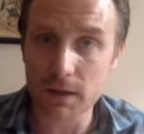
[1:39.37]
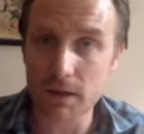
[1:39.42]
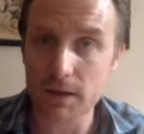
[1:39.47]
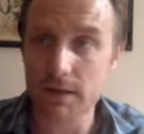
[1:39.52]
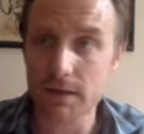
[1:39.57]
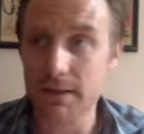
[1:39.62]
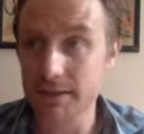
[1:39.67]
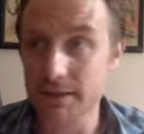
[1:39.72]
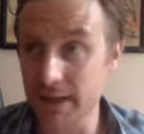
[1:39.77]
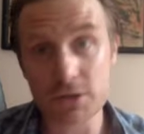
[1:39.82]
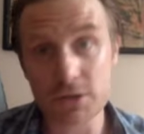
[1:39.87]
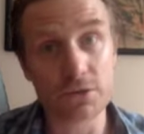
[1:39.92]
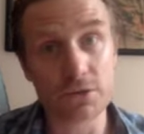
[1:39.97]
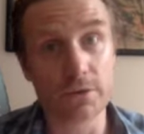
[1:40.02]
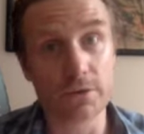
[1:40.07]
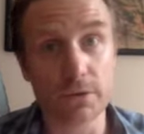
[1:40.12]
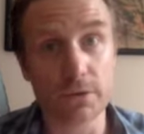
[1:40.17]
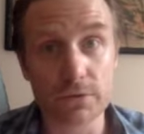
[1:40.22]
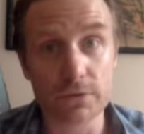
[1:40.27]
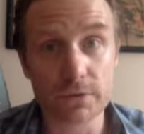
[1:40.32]
lecture
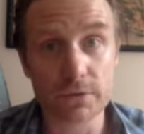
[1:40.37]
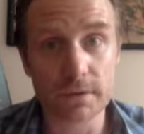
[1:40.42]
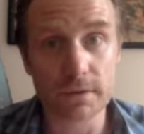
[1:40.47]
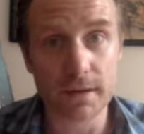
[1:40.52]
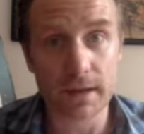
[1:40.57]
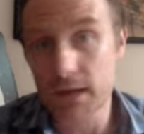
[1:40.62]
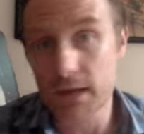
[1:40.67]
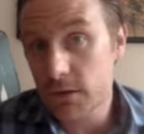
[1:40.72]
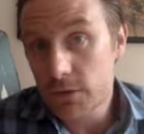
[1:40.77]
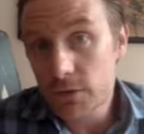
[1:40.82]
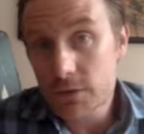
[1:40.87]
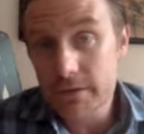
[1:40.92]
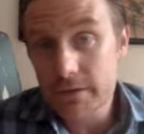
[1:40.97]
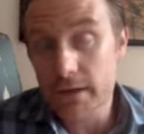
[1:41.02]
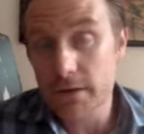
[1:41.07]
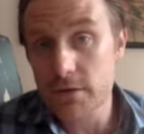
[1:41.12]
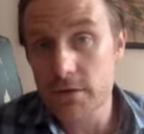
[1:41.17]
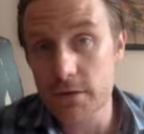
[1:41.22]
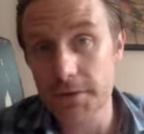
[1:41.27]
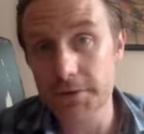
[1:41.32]
notes. I don't use
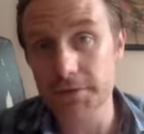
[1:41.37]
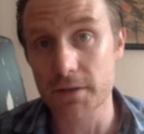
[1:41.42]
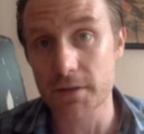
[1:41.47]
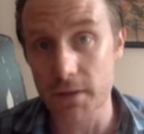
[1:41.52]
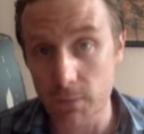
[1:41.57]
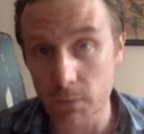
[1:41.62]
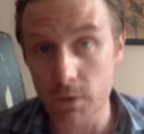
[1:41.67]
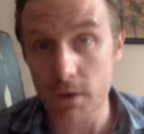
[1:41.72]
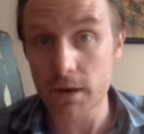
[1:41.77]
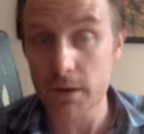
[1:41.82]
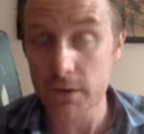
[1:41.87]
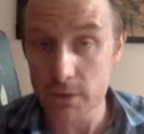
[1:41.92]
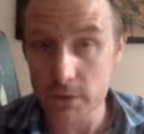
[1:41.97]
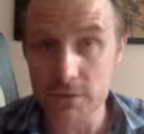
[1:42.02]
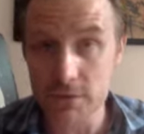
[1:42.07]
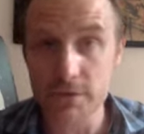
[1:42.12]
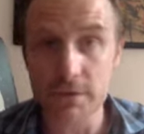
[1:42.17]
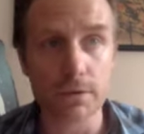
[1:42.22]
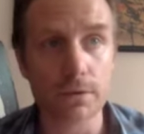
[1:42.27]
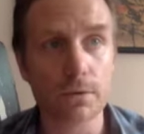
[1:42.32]
lecture notes anymore, I
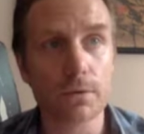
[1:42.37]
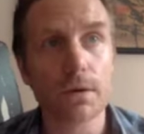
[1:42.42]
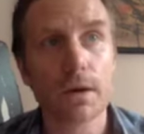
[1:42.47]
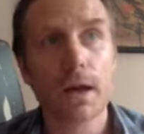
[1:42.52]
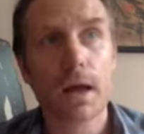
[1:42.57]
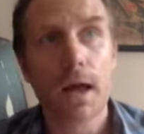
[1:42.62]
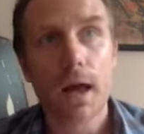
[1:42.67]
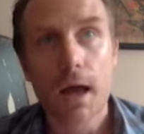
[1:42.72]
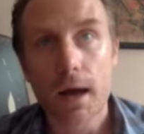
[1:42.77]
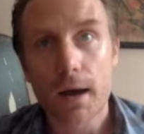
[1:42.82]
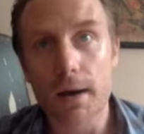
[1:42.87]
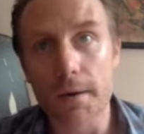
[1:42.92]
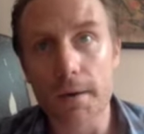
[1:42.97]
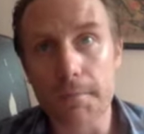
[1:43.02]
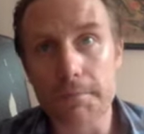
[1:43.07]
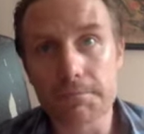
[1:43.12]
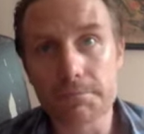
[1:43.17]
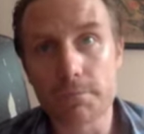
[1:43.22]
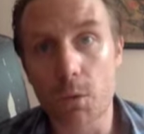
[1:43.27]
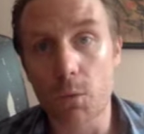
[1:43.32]
used to,
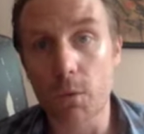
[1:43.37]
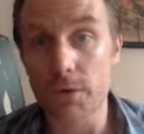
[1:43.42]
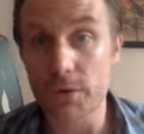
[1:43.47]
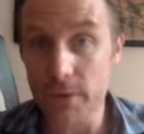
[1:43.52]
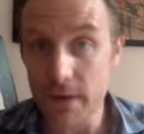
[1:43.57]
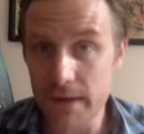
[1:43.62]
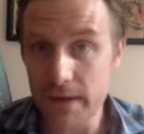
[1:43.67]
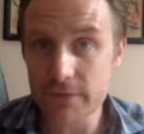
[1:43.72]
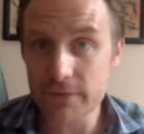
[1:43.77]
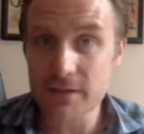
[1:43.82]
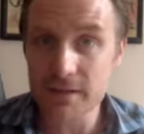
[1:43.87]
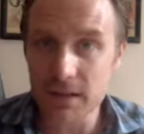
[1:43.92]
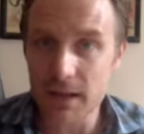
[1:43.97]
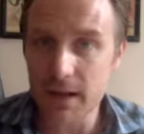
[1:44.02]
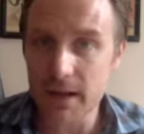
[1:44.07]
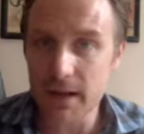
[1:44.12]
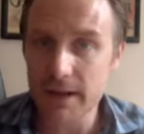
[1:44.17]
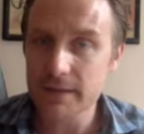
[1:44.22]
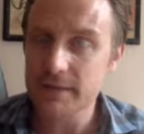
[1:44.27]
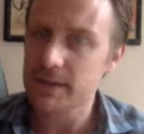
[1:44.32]
but when you have
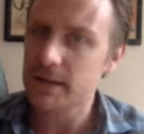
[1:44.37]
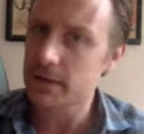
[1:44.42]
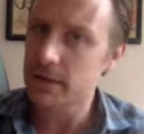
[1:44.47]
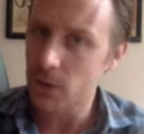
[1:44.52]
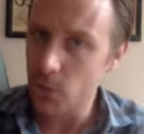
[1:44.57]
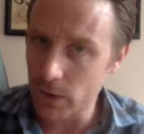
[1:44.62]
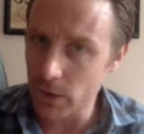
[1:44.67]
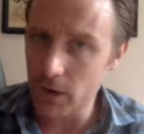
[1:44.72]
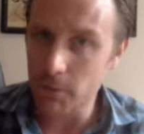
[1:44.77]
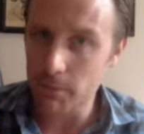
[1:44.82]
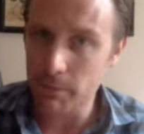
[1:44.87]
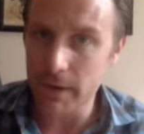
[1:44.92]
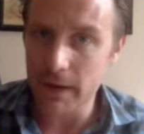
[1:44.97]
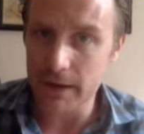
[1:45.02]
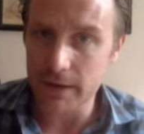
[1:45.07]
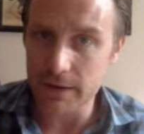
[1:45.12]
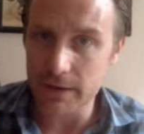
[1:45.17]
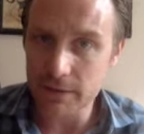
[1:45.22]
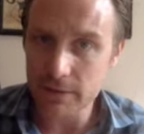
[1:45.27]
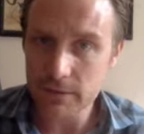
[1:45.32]
slides and they're well
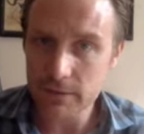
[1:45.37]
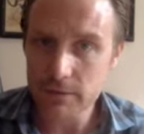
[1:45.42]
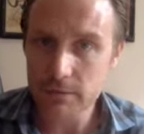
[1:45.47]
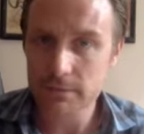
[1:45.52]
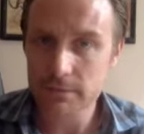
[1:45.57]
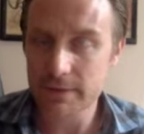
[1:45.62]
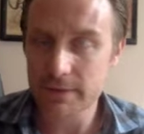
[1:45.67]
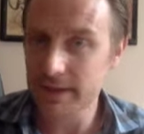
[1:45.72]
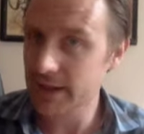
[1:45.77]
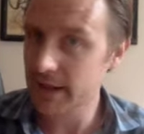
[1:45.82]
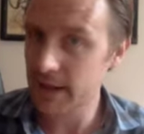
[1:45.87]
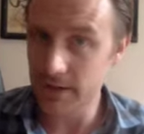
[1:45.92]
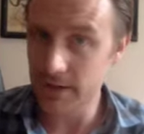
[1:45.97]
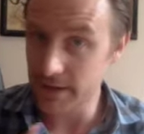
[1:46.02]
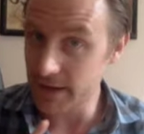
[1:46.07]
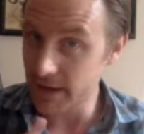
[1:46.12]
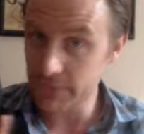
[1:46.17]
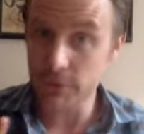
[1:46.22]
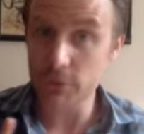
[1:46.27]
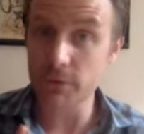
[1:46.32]
made, and again,
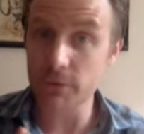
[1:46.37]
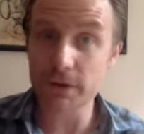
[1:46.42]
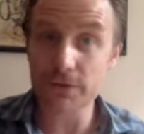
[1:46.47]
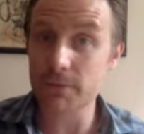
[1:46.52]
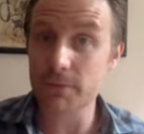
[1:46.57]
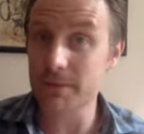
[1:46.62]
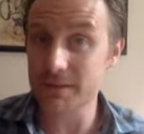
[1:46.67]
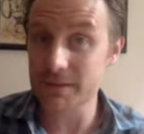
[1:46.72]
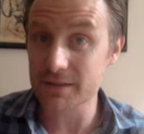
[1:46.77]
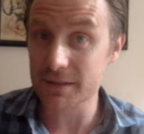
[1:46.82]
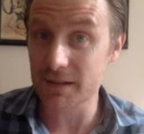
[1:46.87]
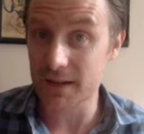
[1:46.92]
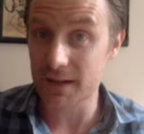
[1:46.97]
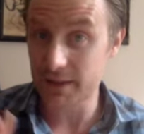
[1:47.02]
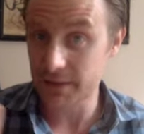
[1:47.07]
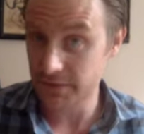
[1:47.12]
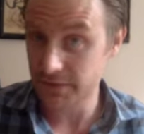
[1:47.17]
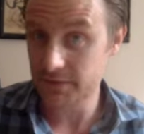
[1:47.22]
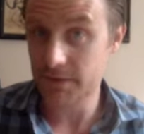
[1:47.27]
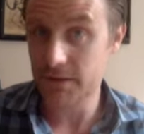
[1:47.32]
never read from a
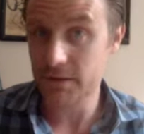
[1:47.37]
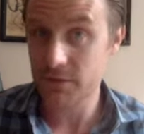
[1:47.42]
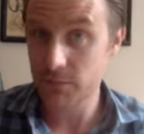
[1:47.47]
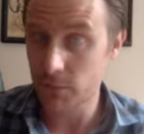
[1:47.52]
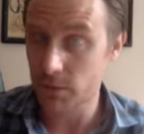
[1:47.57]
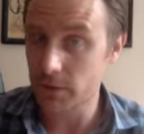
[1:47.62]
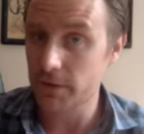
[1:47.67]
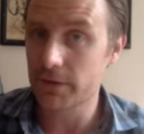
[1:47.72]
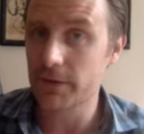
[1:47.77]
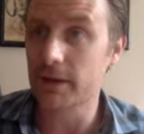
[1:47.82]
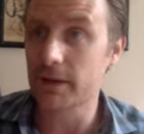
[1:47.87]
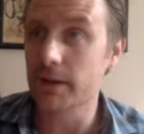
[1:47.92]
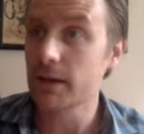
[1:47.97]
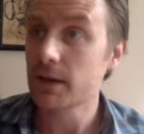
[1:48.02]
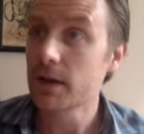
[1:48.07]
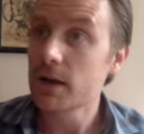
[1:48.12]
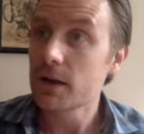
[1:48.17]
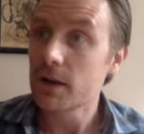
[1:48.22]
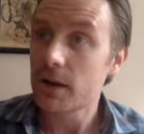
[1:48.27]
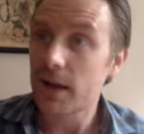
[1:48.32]
slide, that's one thing.
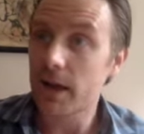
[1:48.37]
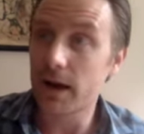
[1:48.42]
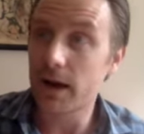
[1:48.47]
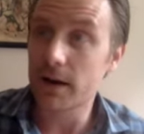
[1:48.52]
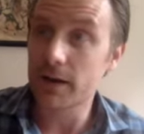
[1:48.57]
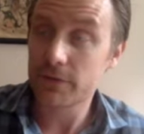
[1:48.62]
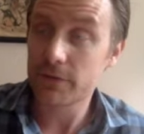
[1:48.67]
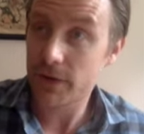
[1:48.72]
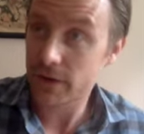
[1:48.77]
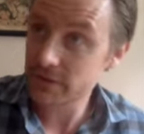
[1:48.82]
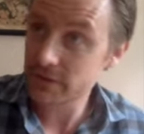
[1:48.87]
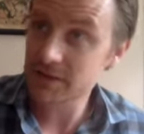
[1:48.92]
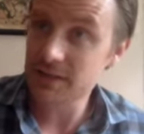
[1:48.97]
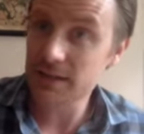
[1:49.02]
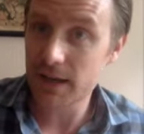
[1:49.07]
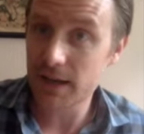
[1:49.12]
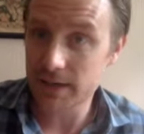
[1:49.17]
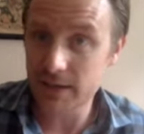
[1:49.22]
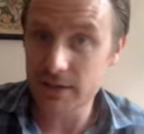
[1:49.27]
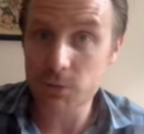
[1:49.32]
If you have a
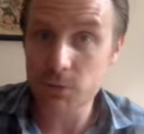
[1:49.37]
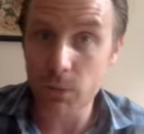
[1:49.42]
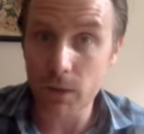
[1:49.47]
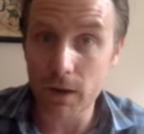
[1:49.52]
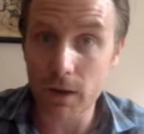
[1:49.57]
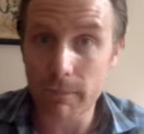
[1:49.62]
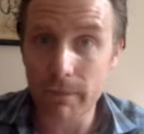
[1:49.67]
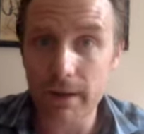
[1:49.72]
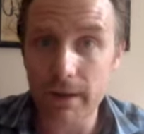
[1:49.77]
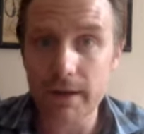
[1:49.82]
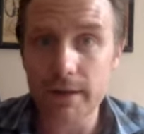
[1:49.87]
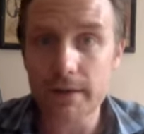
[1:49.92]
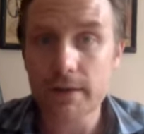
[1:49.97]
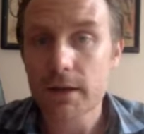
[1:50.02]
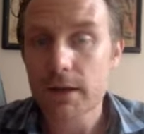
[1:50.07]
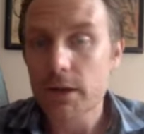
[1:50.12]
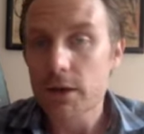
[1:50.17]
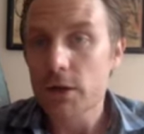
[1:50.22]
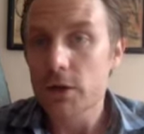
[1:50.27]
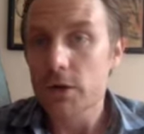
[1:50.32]
slide and it's well made,
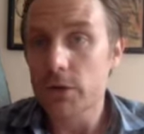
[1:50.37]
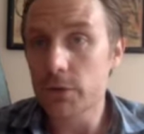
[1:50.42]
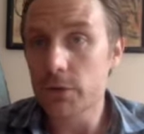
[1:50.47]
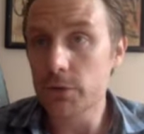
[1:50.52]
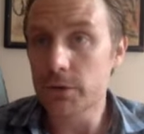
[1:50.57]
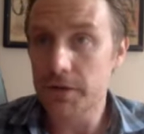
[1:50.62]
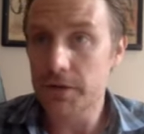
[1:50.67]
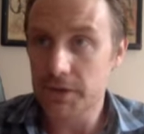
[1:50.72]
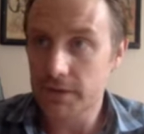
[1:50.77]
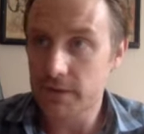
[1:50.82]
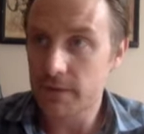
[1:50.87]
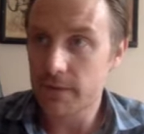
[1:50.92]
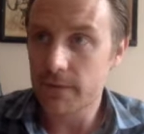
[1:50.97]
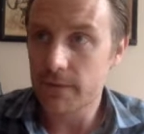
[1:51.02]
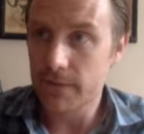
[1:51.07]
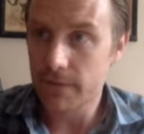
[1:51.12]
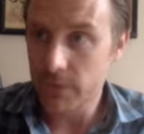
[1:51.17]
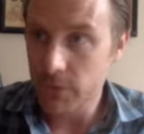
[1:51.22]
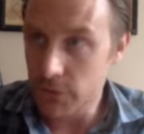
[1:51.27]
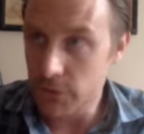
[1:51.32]
you can
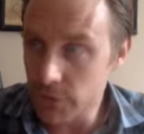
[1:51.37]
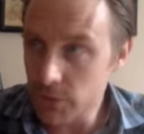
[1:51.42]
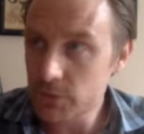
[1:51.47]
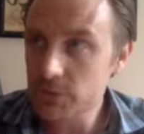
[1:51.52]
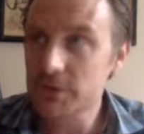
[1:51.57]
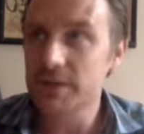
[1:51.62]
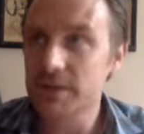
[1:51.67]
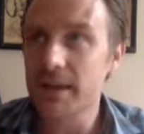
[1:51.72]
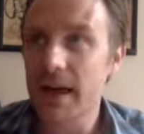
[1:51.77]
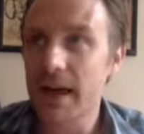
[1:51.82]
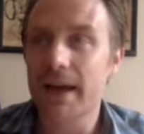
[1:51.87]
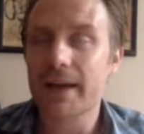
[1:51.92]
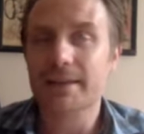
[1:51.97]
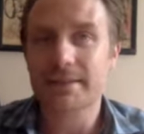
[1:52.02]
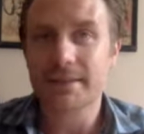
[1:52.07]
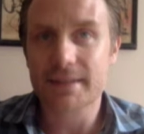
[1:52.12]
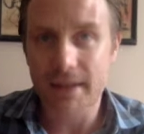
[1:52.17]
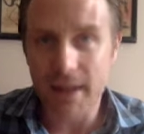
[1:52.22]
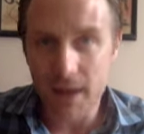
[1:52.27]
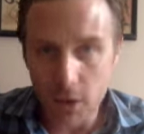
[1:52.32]
use that
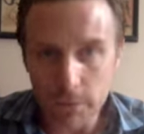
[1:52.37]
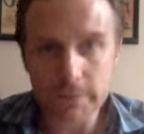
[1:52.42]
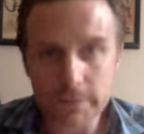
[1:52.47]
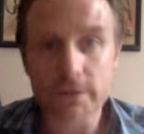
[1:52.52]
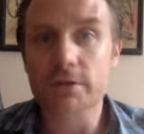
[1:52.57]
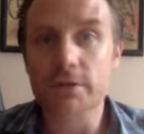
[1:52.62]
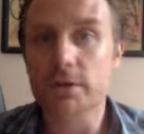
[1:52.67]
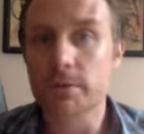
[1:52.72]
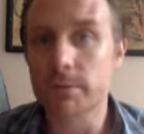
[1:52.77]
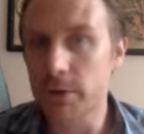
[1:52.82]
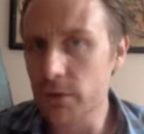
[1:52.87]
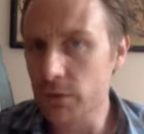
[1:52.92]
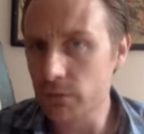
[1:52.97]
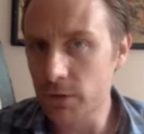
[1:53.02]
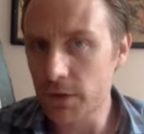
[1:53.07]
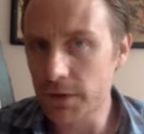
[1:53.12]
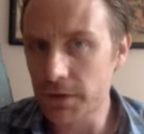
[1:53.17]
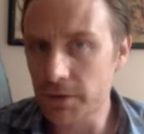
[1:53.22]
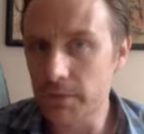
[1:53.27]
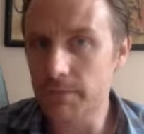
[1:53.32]
to help determine the
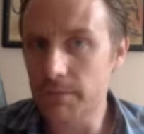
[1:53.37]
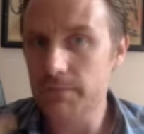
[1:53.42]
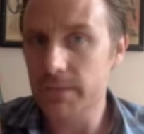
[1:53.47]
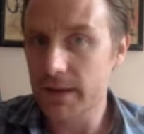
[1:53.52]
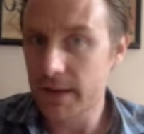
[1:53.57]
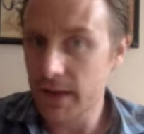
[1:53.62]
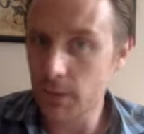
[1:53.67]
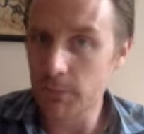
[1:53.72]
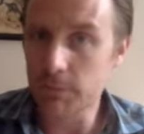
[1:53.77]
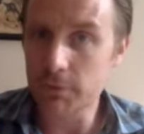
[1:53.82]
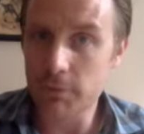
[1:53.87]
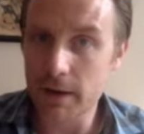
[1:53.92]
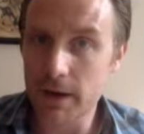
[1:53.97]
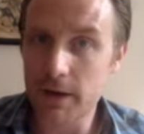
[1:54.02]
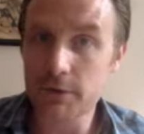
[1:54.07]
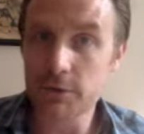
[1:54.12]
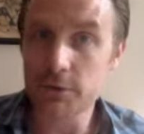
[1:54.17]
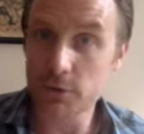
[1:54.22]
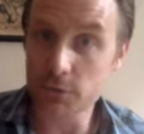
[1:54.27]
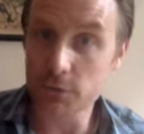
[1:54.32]
rhythm and help
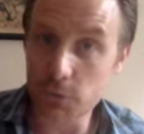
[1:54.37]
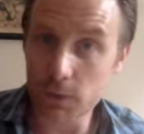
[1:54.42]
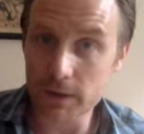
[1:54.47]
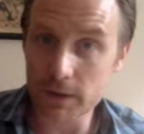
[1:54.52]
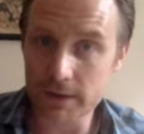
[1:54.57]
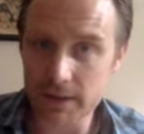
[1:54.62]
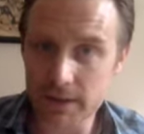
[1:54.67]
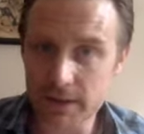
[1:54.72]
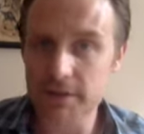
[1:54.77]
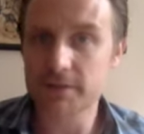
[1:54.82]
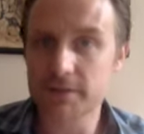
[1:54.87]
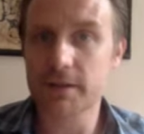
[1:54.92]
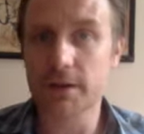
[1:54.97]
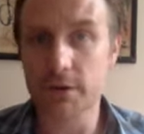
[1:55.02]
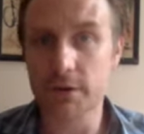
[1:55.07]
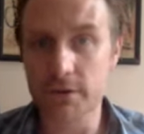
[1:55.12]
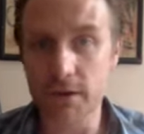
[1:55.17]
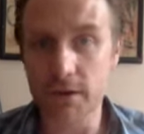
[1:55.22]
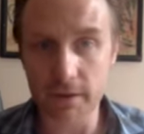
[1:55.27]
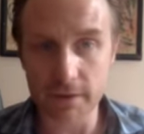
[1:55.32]
remind you of what it is that you're
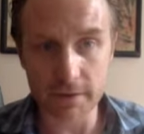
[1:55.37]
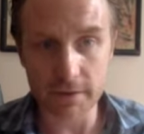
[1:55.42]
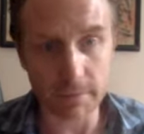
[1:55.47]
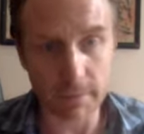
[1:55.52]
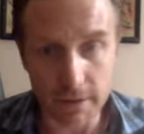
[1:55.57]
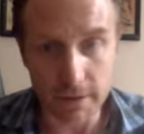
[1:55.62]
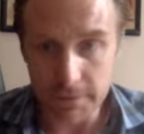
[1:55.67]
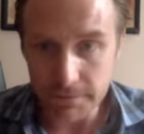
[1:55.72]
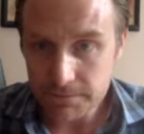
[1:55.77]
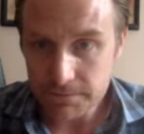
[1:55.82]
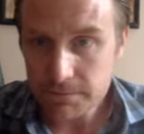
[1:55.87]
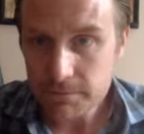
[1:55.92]
talking about.